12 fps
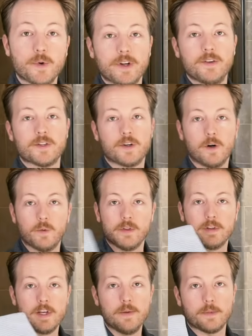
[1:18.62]
we're going to start with
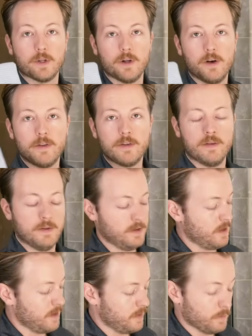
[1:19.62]
a damp cloth,
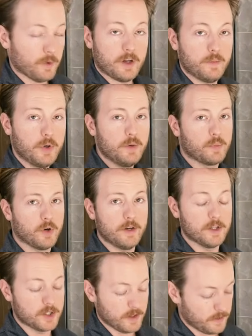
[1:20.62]
and we're going to put a
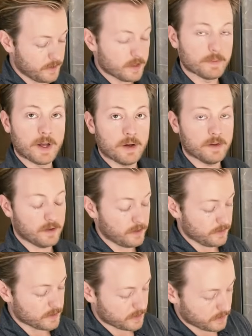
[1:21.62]
pretty generous amount
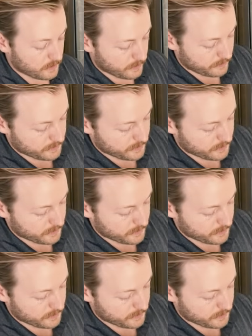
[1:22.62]
on this cloth